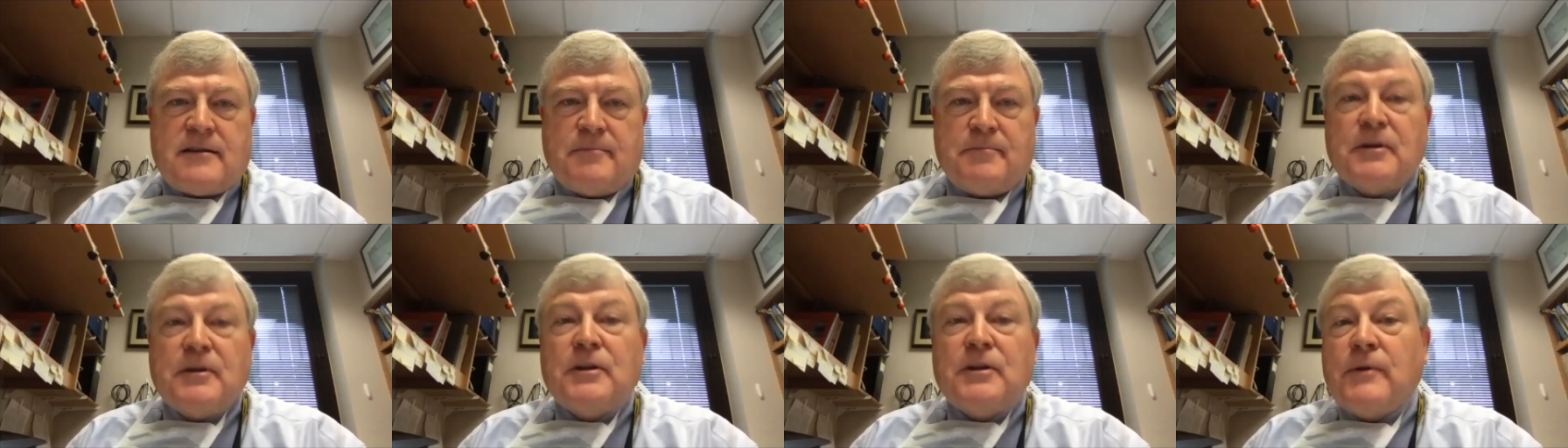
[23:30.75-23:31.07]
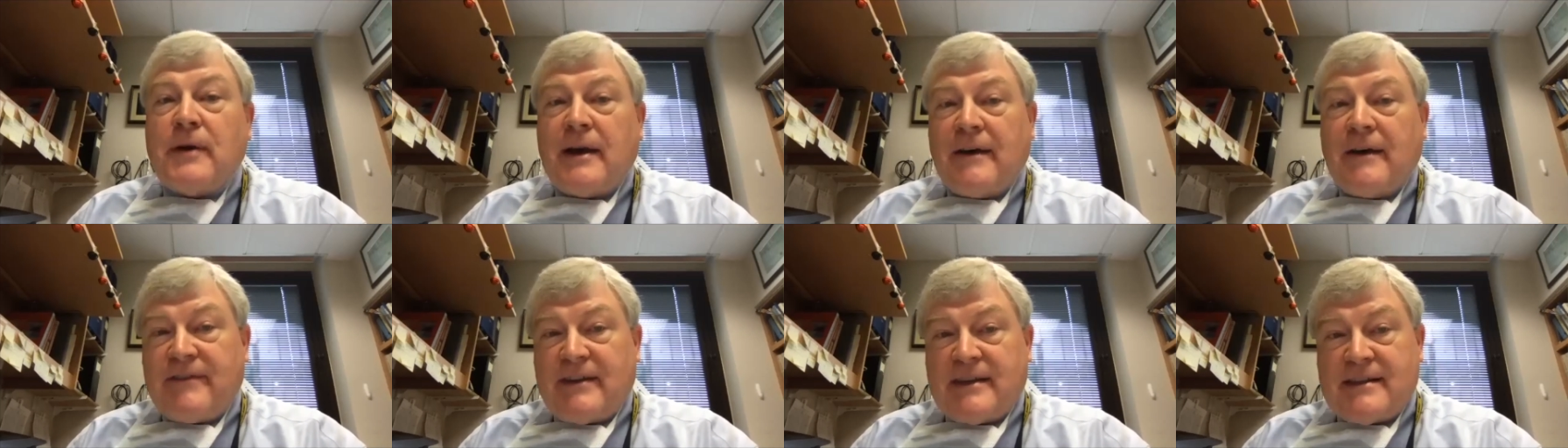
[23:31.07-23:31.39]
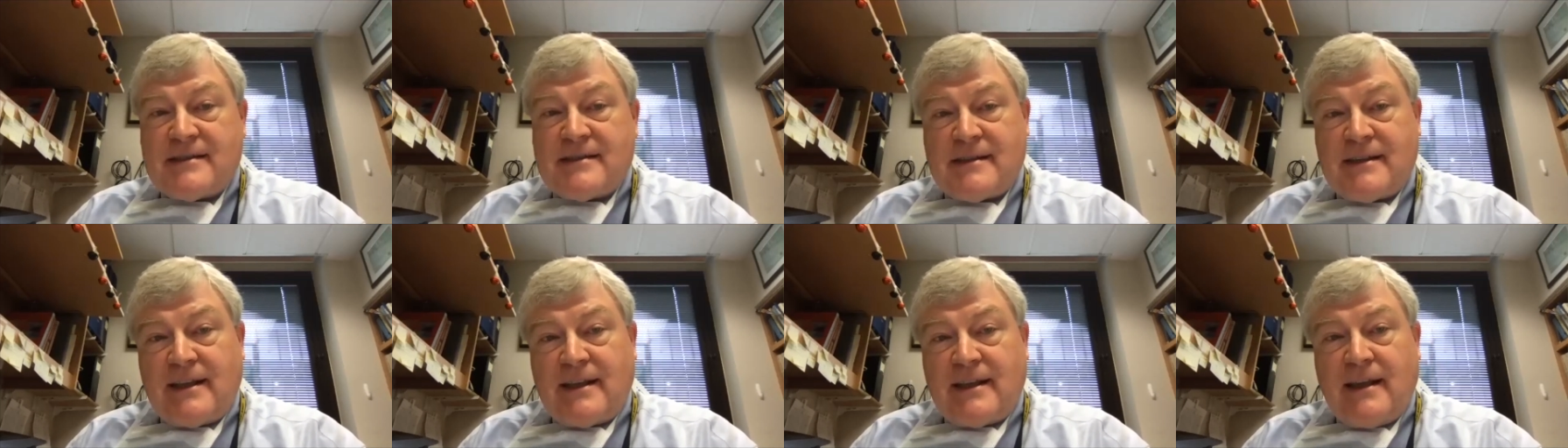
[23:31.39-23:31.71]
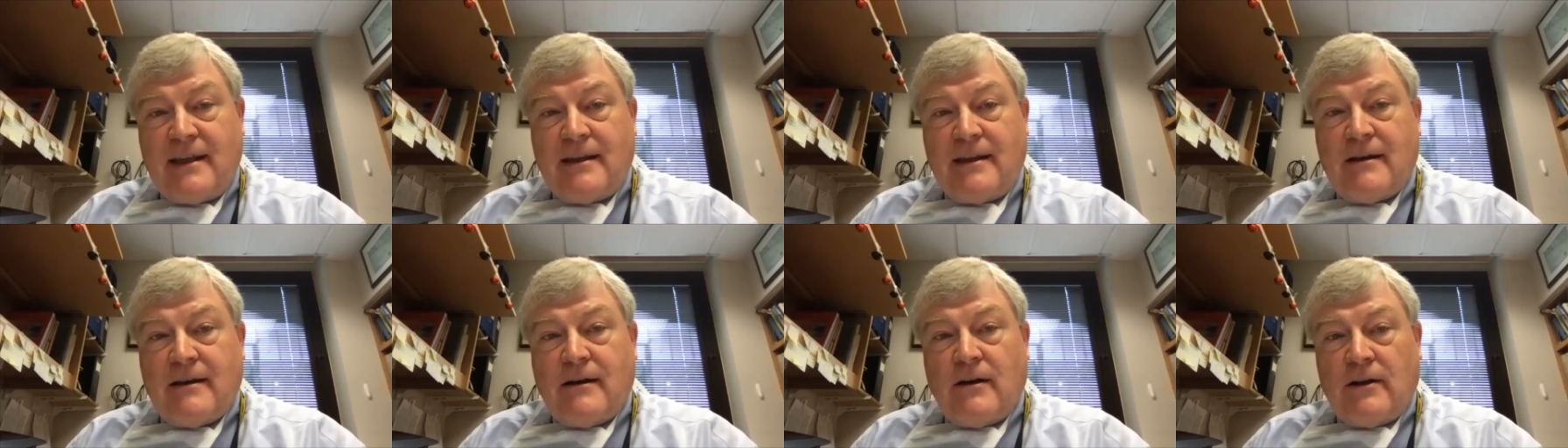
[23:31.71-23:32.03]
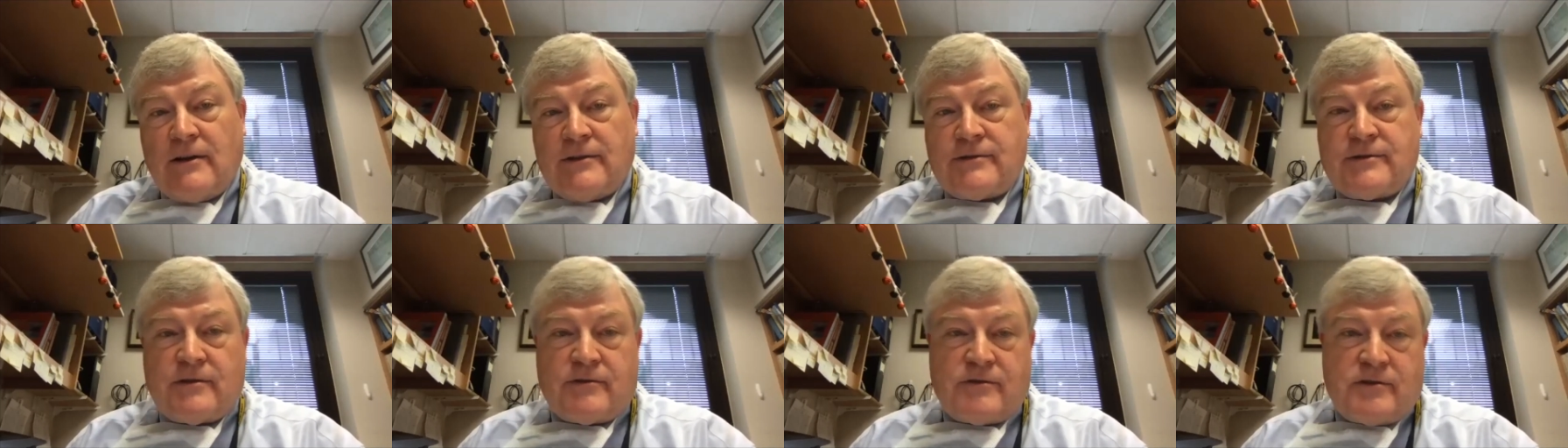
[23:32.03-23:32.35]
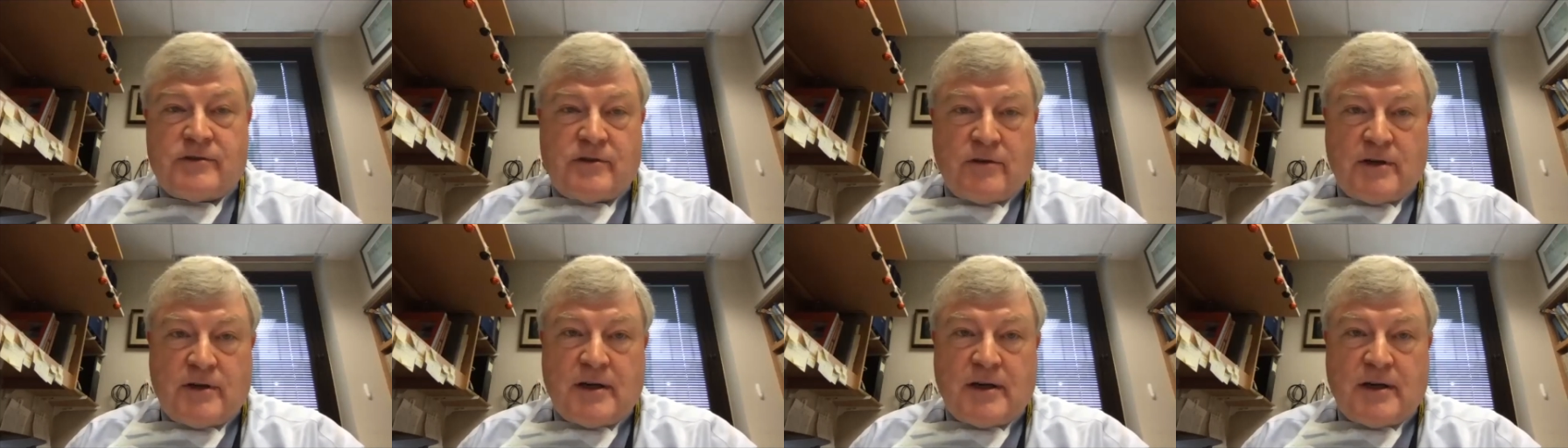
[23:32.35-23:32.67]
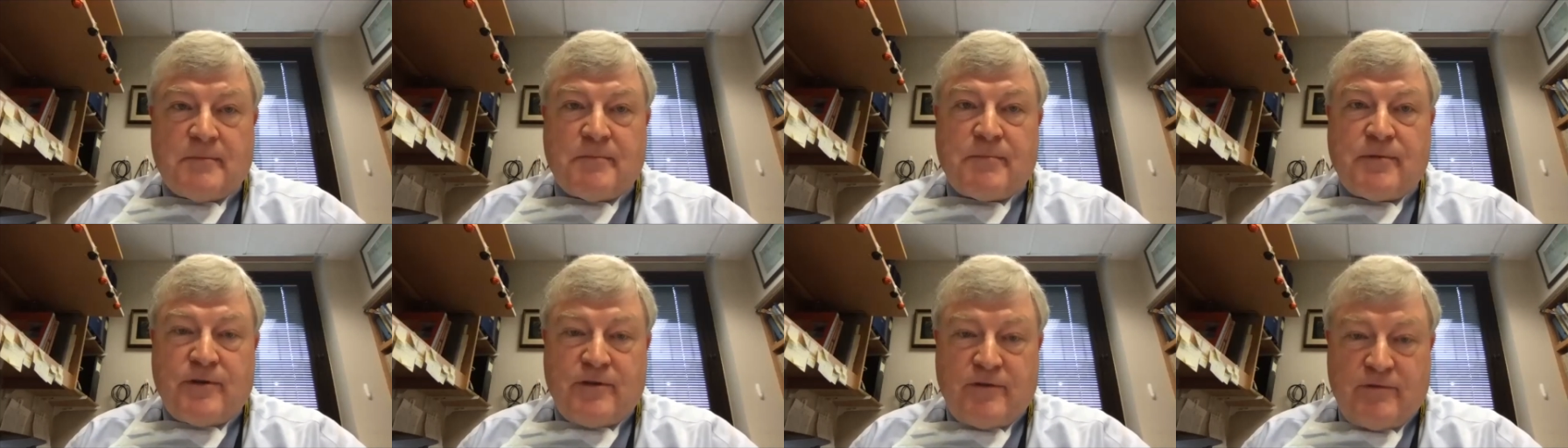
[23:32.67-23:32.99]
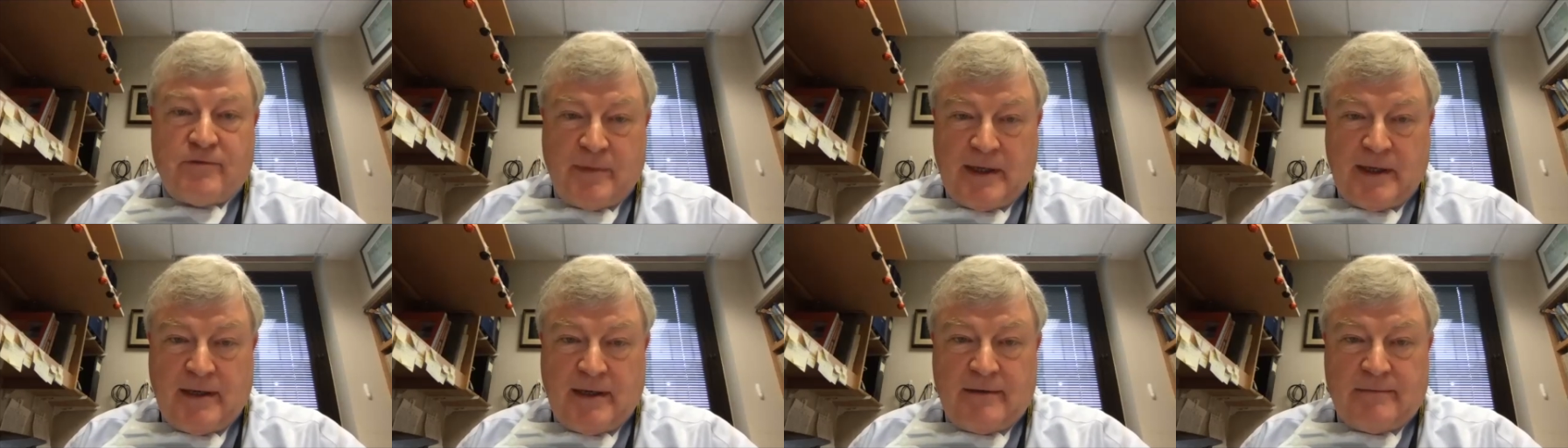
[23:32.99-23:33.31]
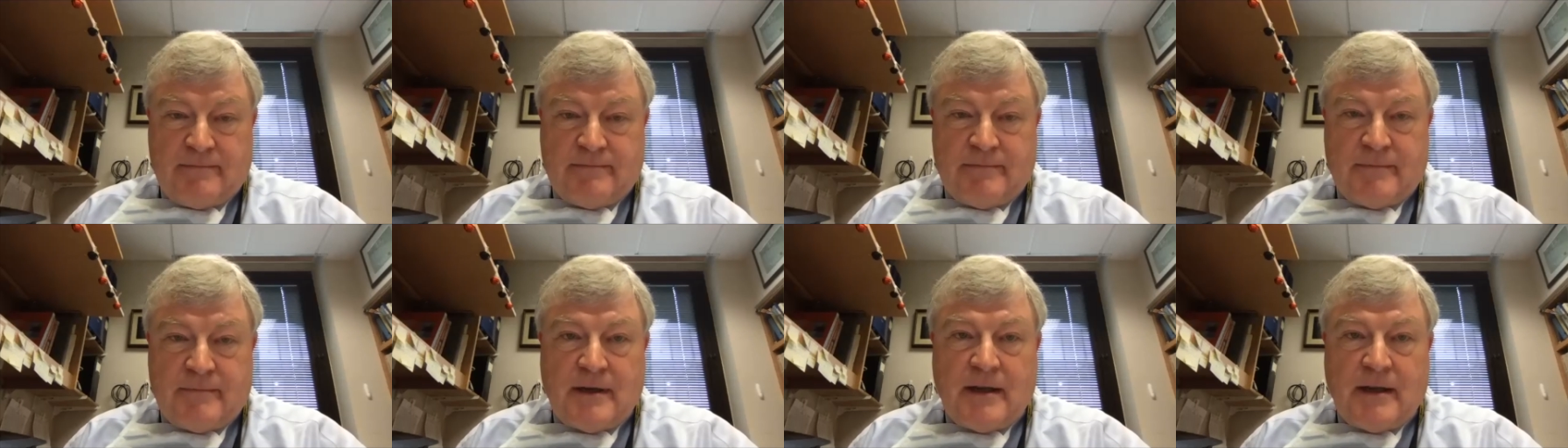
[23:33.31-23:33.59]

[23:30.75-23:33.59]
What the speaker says: the blue FST also showed an improvement.